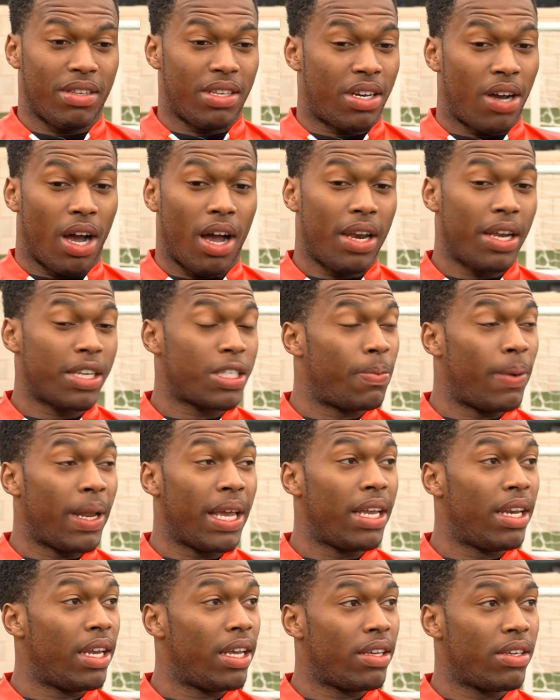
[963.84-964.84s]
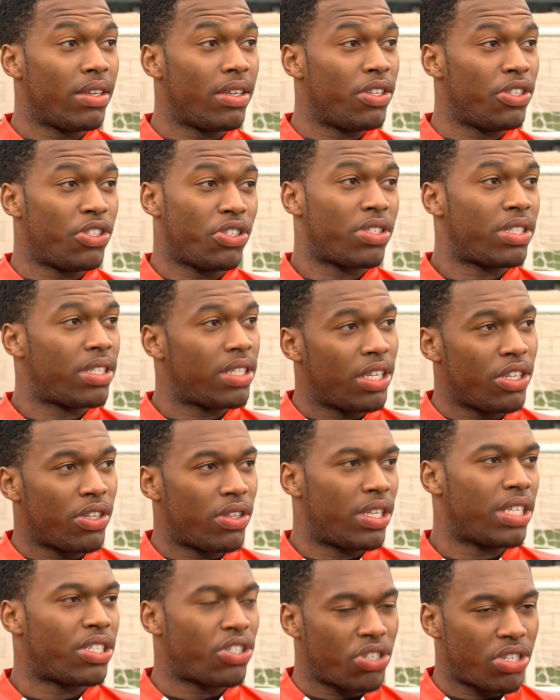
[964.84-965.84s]
can't explain it. It's
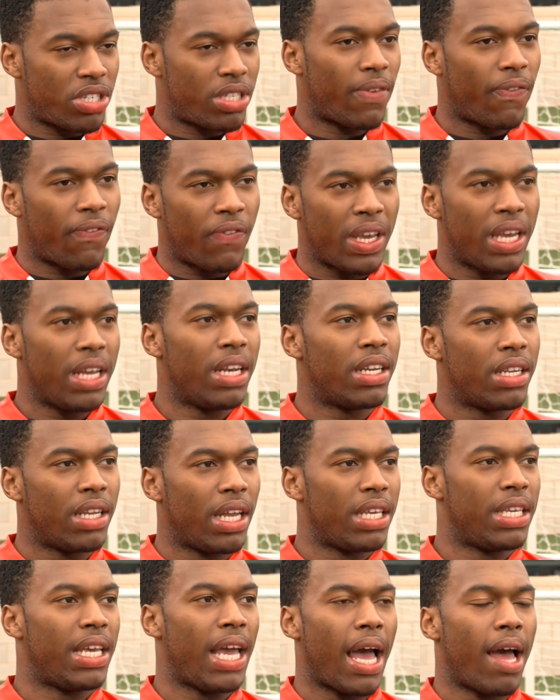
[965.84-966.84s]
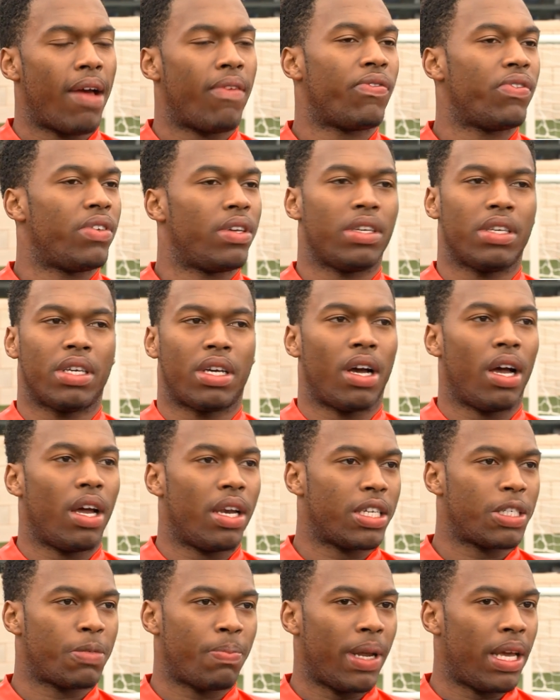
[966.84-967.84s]
just the feeling that you have. You can't
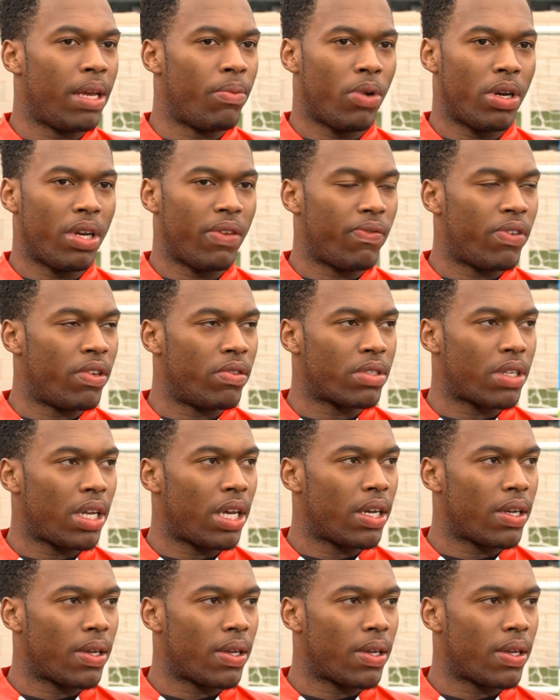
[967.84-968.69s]
explain what it feels like.